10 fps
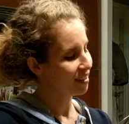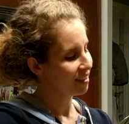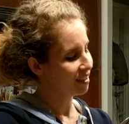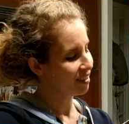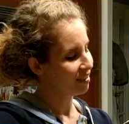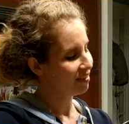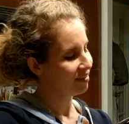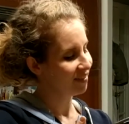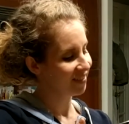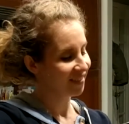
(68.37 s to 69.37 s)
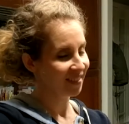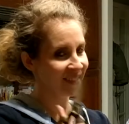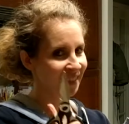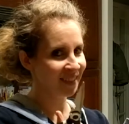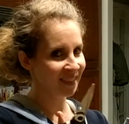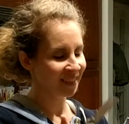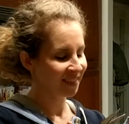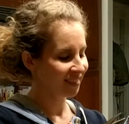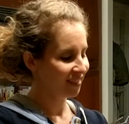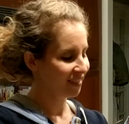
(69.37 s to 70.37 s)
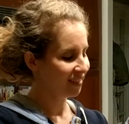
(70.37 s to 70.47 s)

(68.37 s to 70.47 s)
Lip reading: No one is speaking in this clip.